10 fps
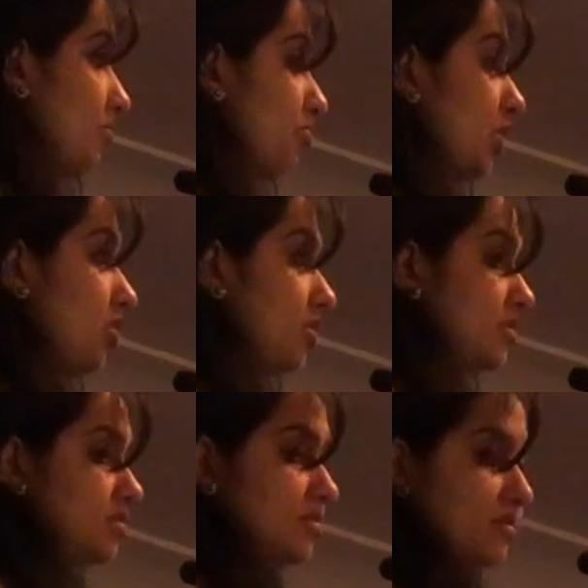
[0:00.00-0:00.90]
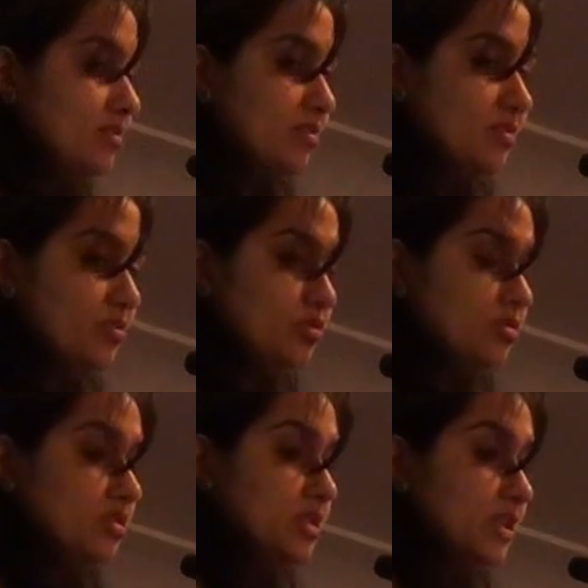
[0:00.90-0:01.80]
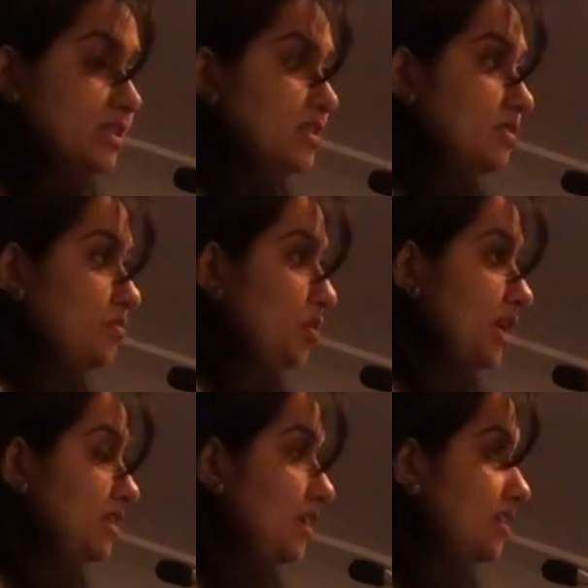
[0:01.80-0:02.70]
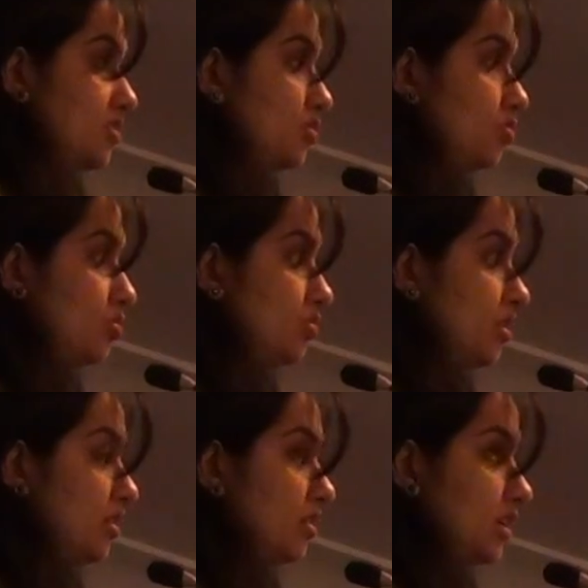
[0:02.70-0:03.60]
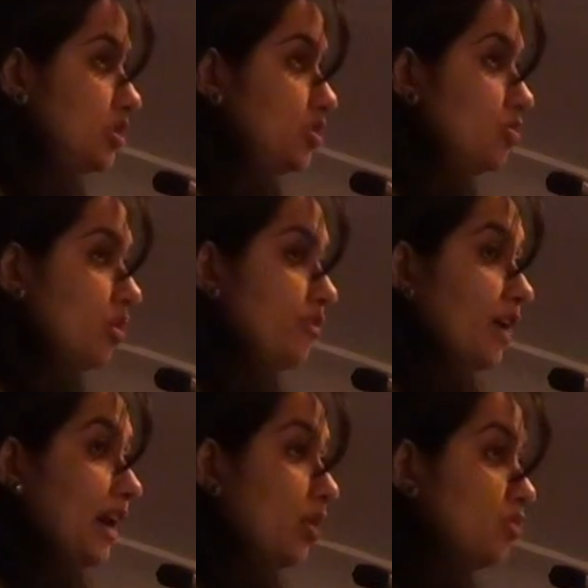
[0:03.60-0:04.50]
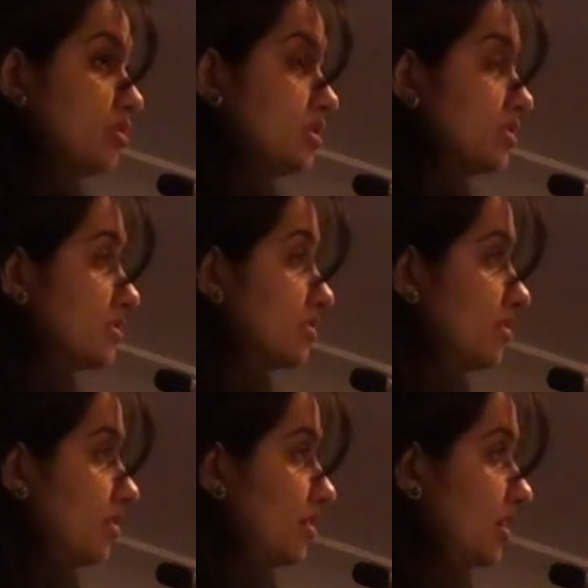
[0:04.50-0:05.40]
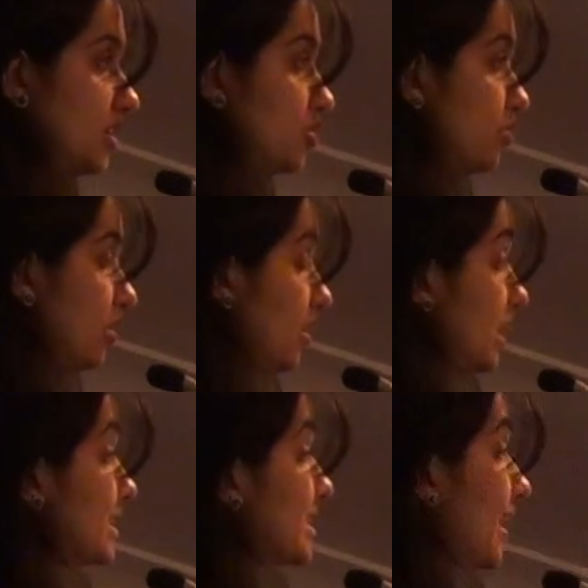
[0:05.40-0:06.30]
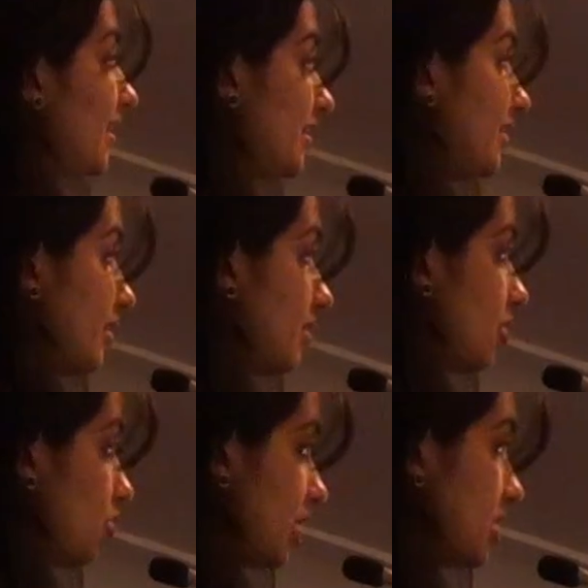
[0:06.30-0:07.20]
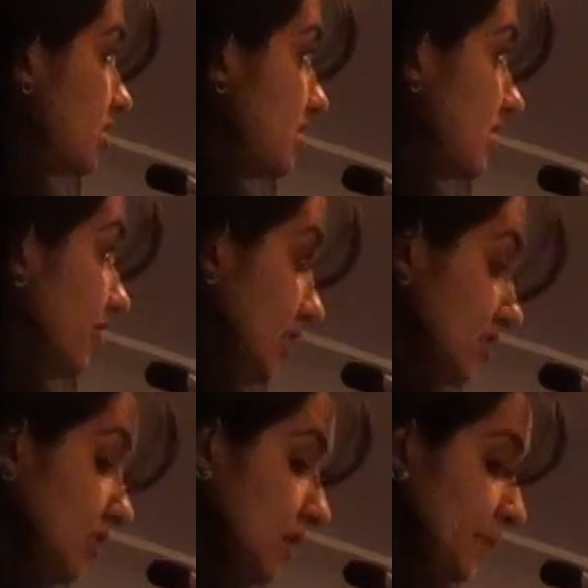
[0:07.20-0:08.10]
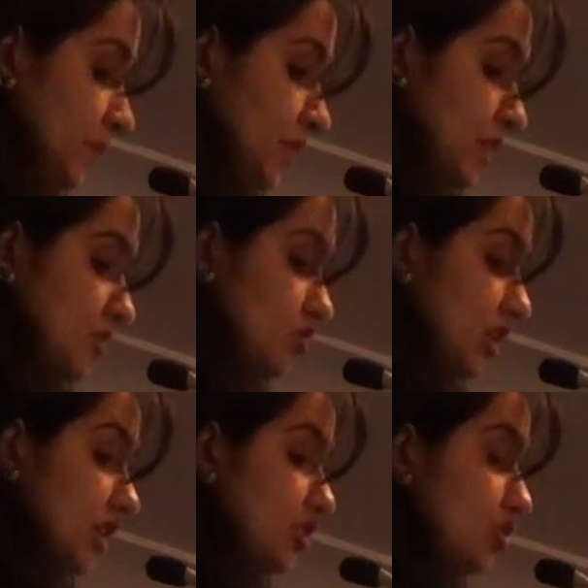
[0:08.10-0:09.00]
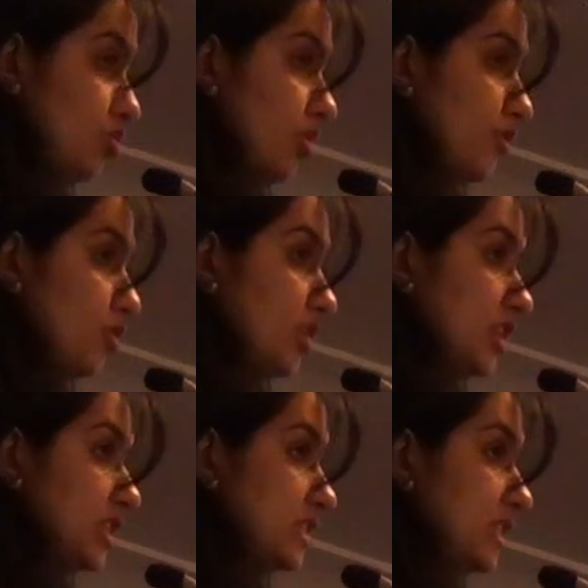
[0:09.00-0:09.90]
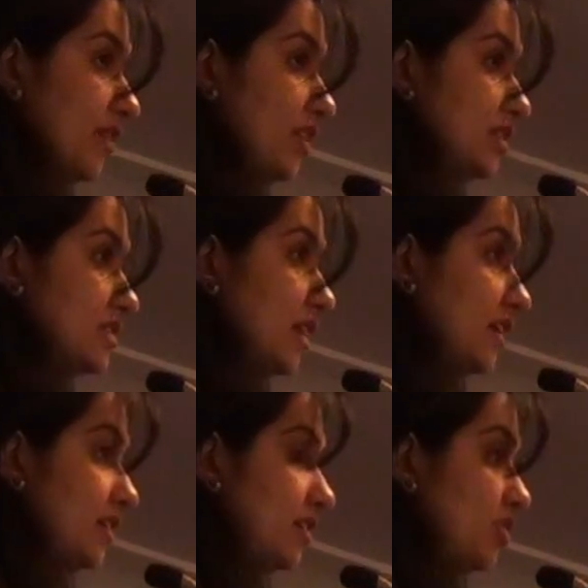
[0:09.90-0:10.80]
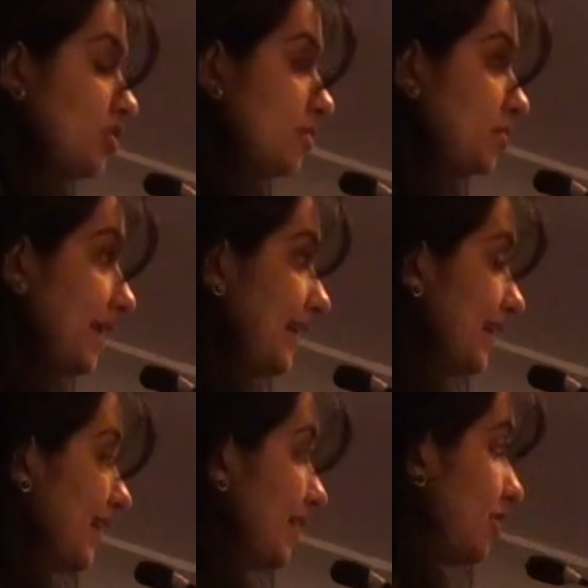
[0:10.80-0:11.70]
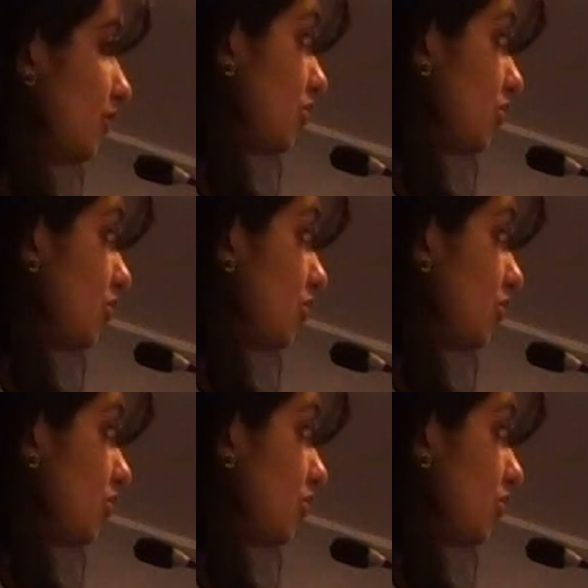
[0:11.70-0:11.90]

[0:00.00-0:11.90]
because this brings us to the issue of how this issue really started, location savings. So the issue of location savings started, or the bright idea of